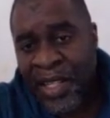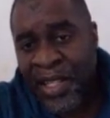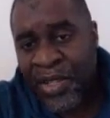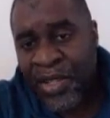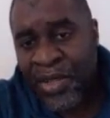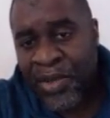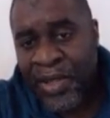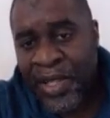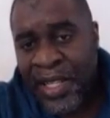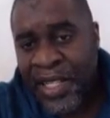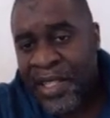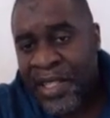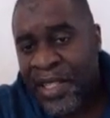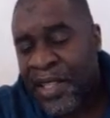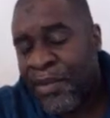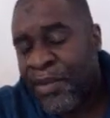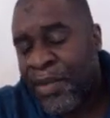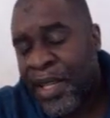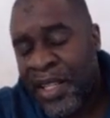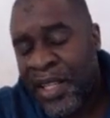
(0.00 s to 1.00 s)
So that's
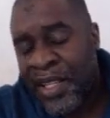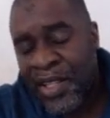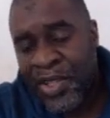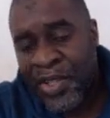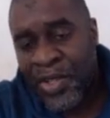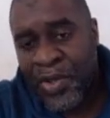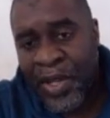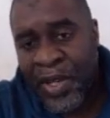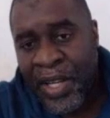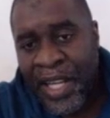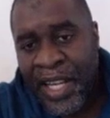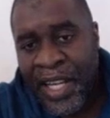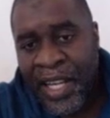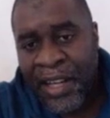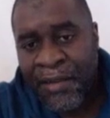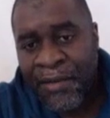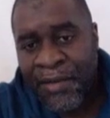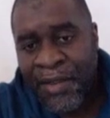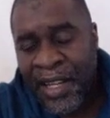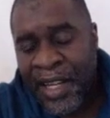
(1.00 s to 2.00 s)
the main issue I
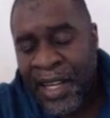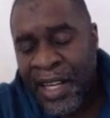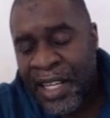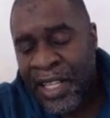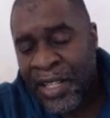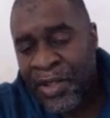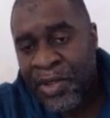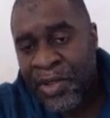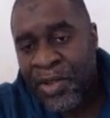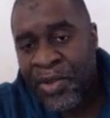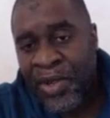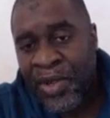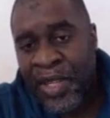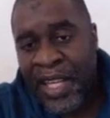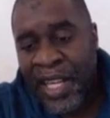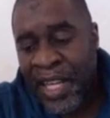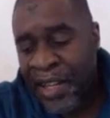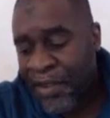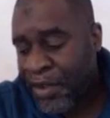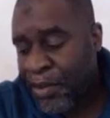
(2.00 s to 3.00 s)
have. I don't
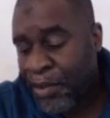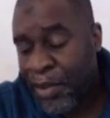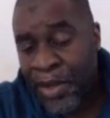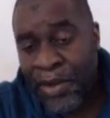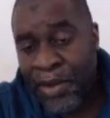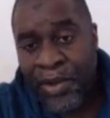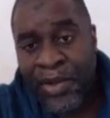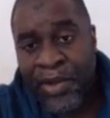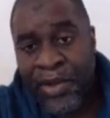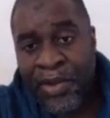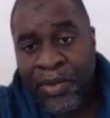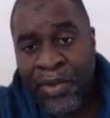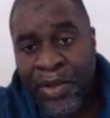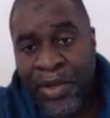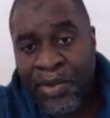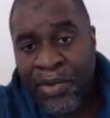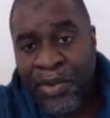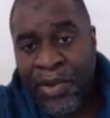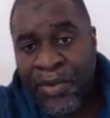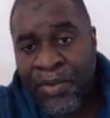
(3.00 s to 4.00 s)
really have a method to
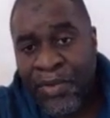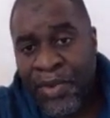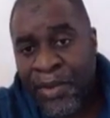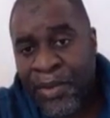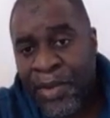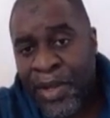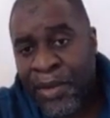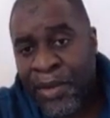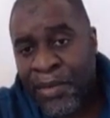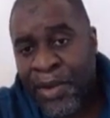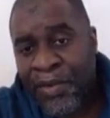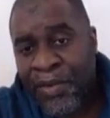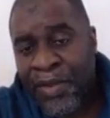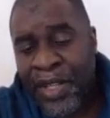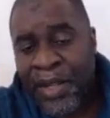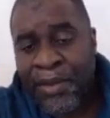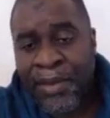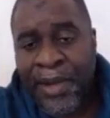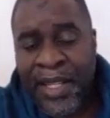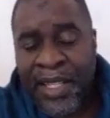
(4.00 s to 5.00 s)
withdraw from
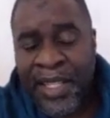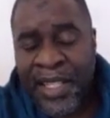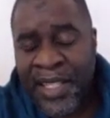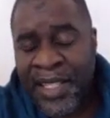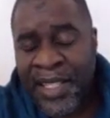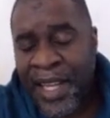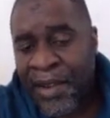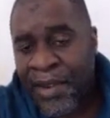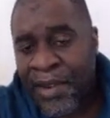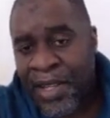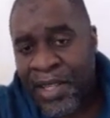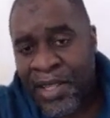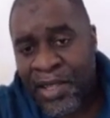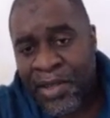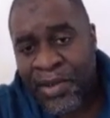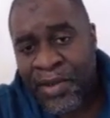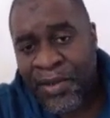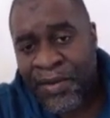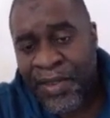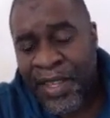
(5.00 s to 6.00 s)
Perfect Money direct
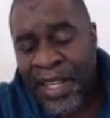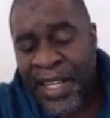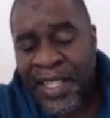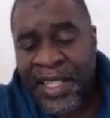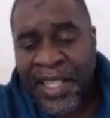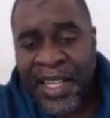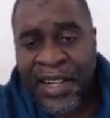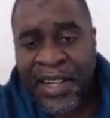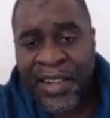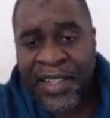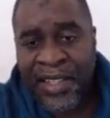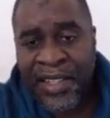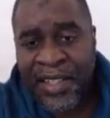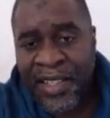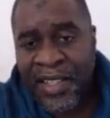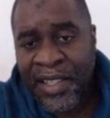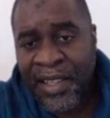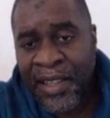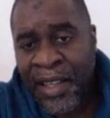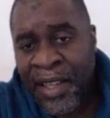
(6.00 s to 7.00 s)
into fiat
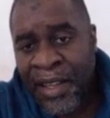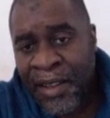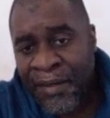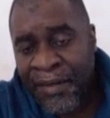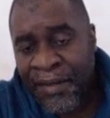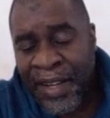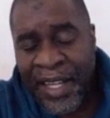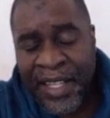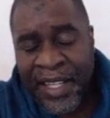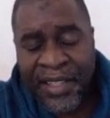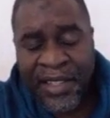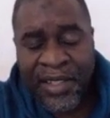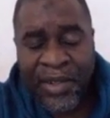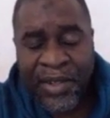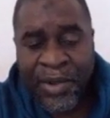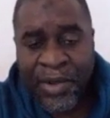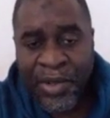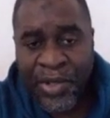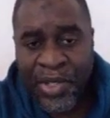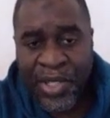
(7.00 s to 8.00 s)
currency fast
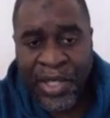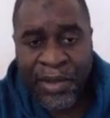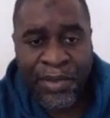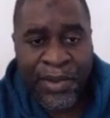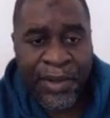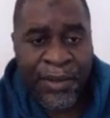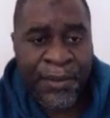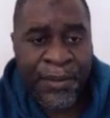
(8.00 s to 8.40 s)
or cheap.